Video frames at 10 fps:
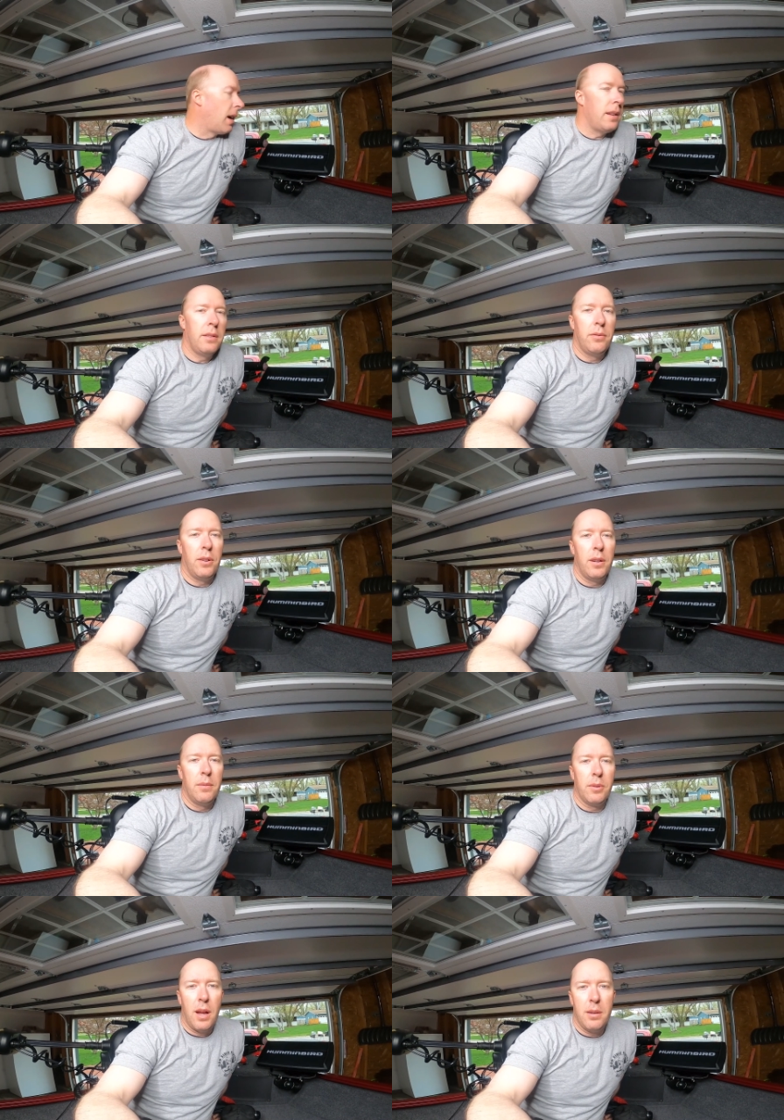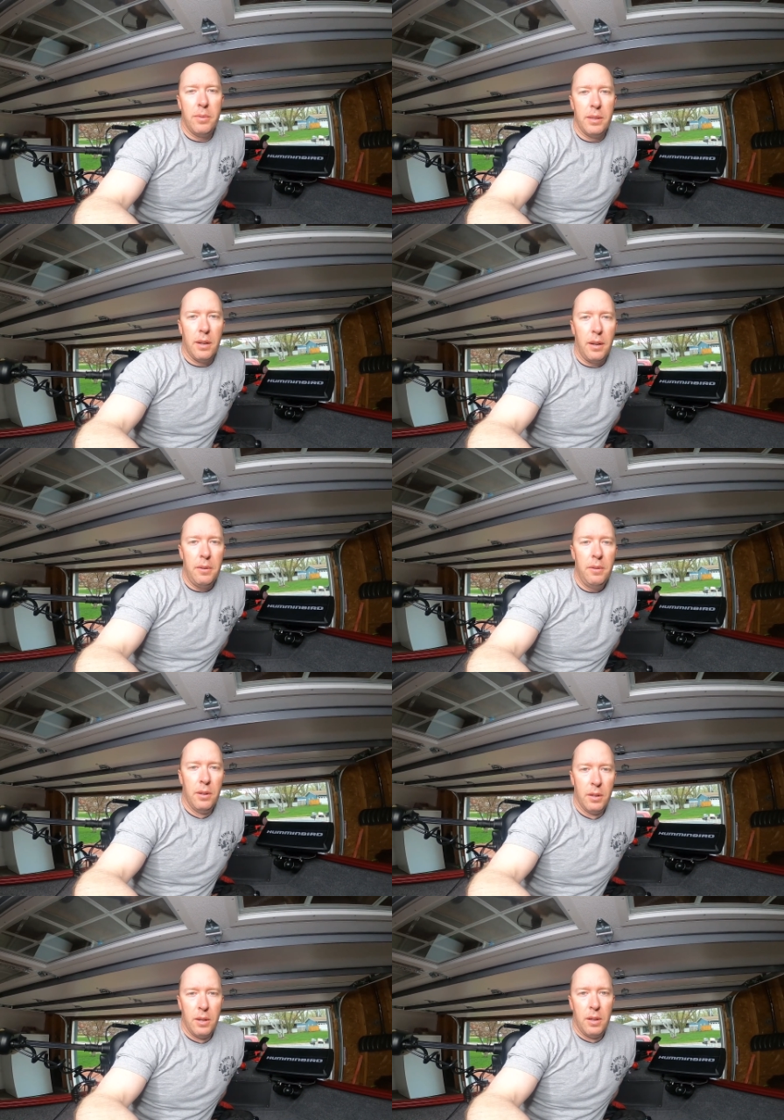Kind of fun. I'm glad to be
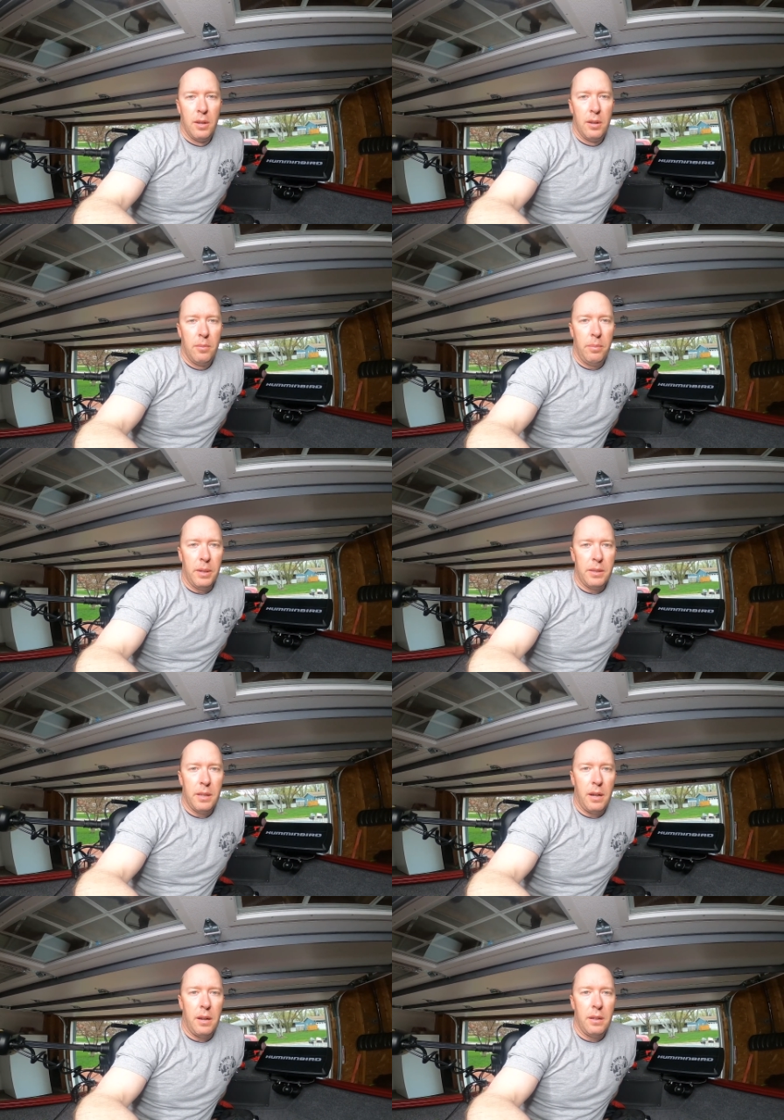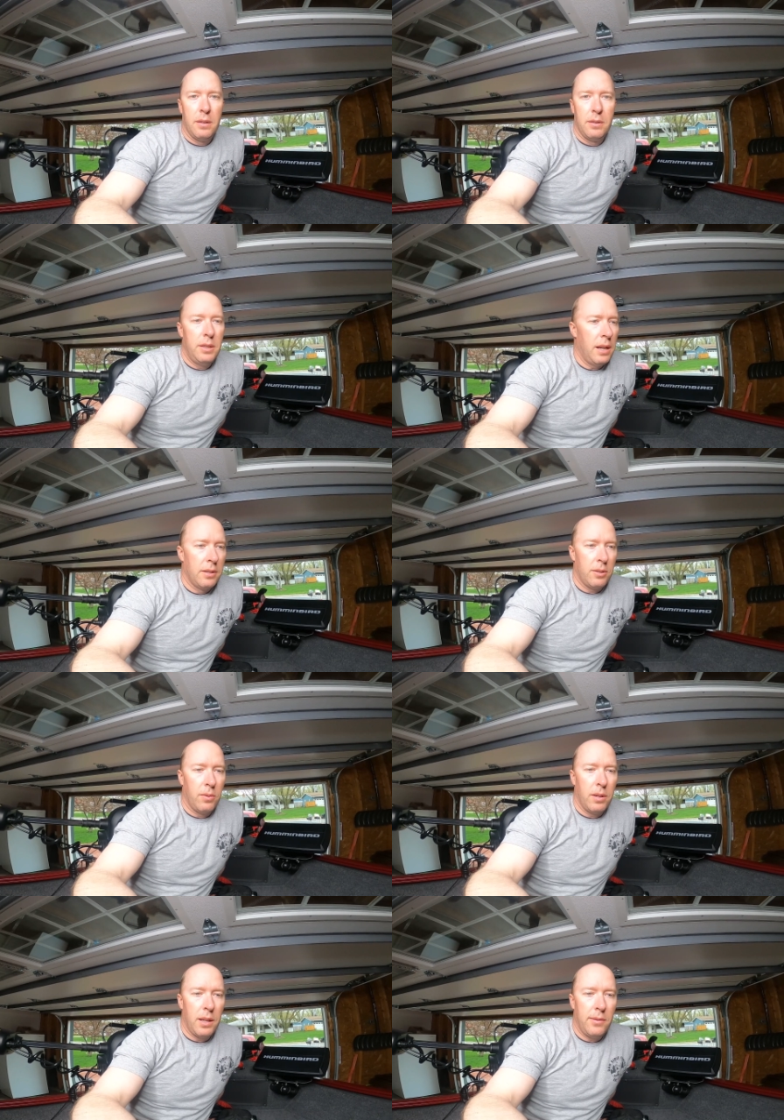done. But yeah,
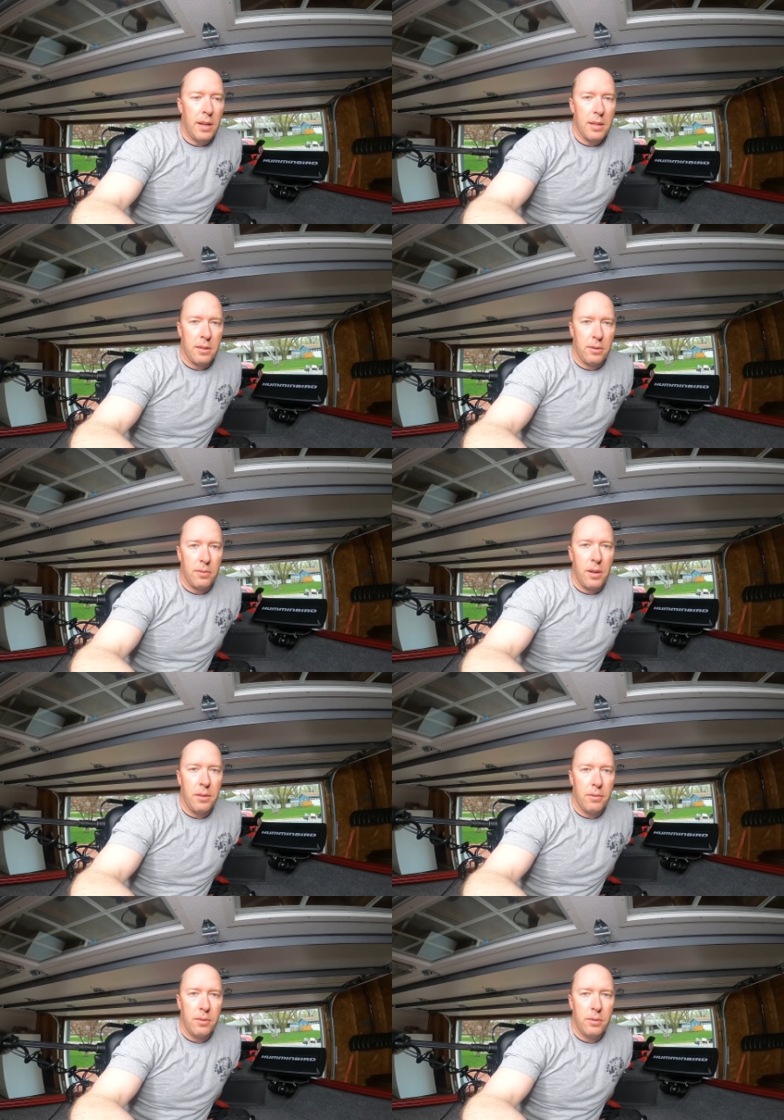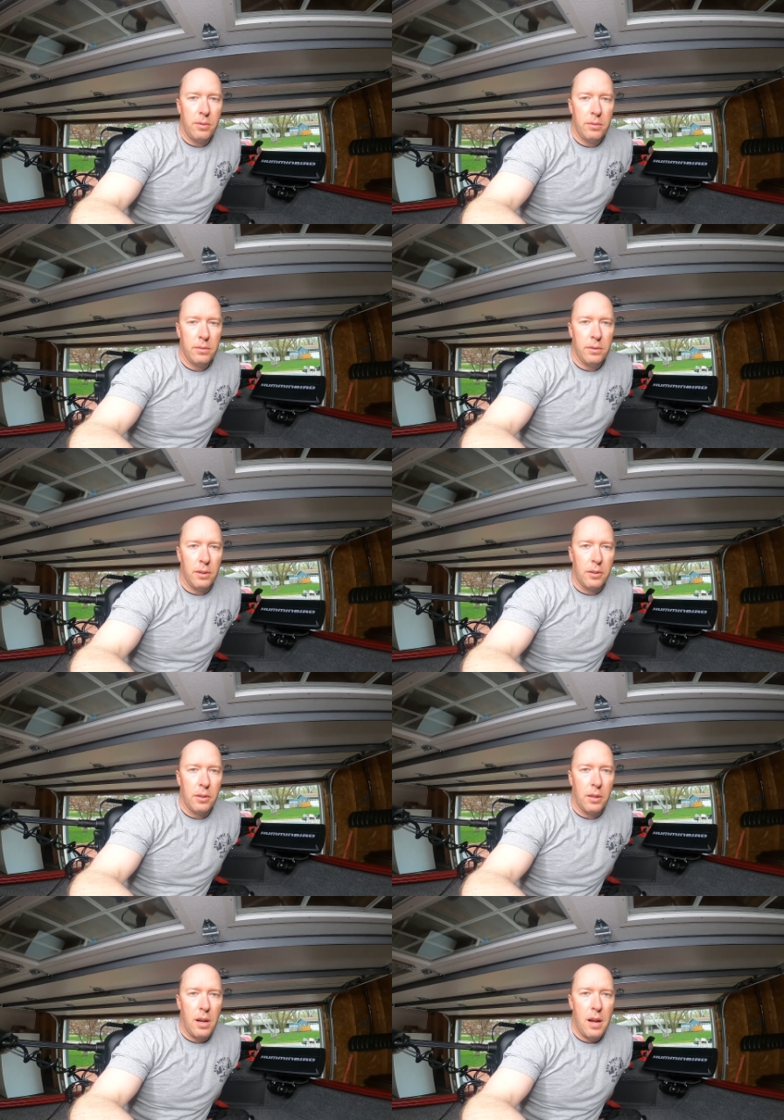just wanted to give you guys a little run through.
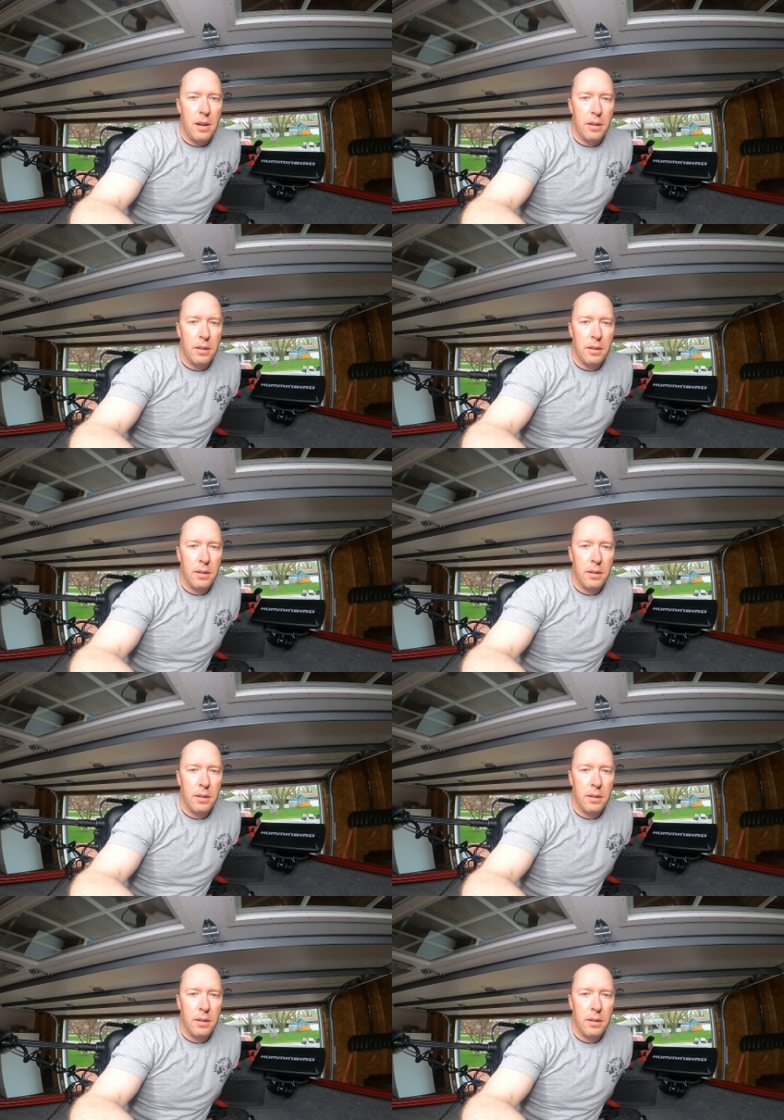Learned a lot.